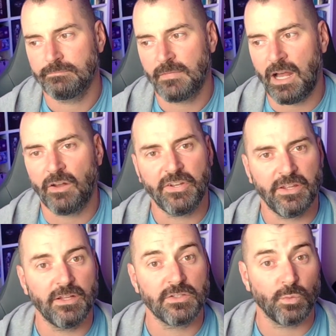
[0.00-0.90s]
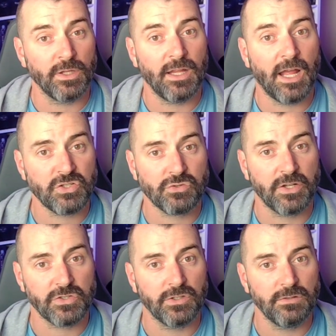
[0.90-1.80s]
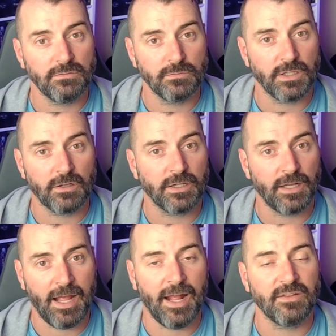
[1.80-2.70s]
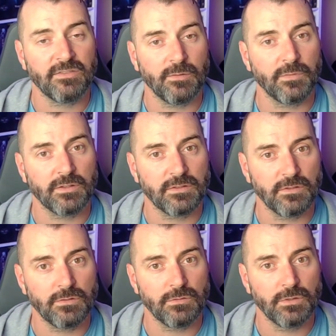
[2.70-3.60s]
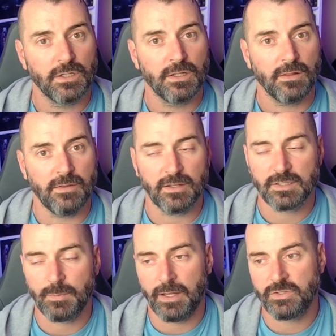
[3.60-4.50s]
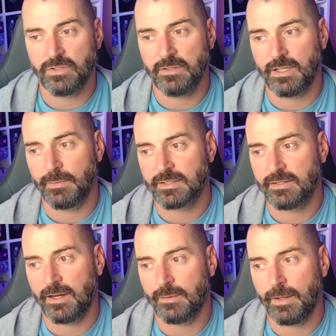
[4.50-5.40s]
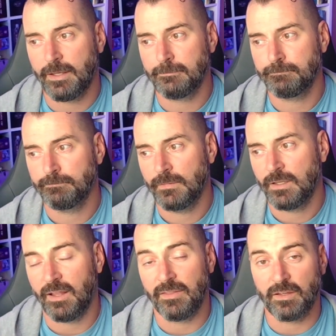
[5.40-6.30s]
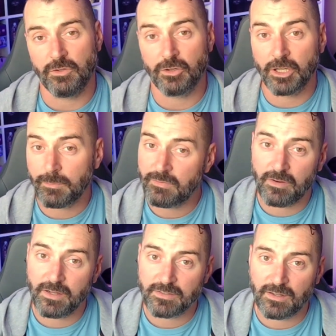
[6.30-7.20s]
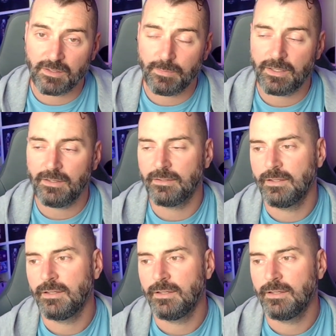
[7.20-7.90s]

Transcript: I'll tell you, it's one last stretch goal. We are going to add something to the expansion that I'm excited about. I think you're going to be very excited about it.